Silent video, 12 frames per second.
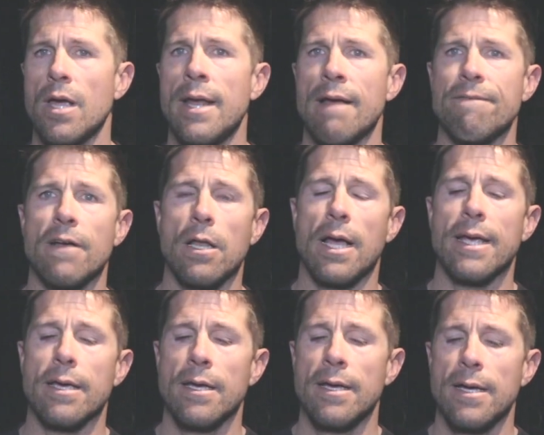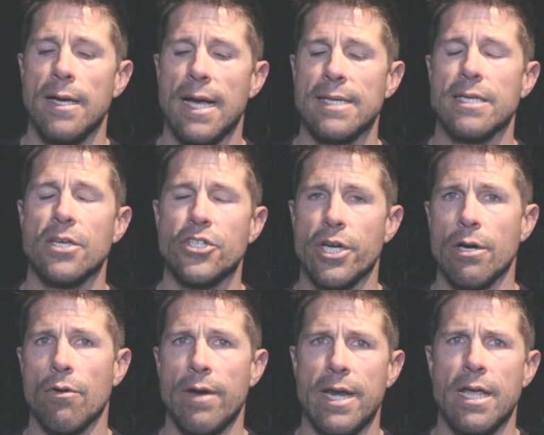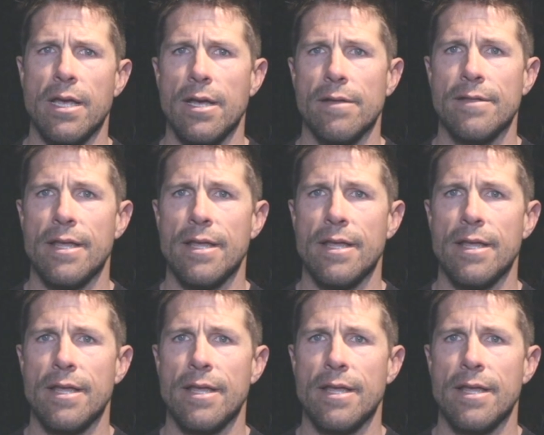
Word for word: And I felt like as I shared already,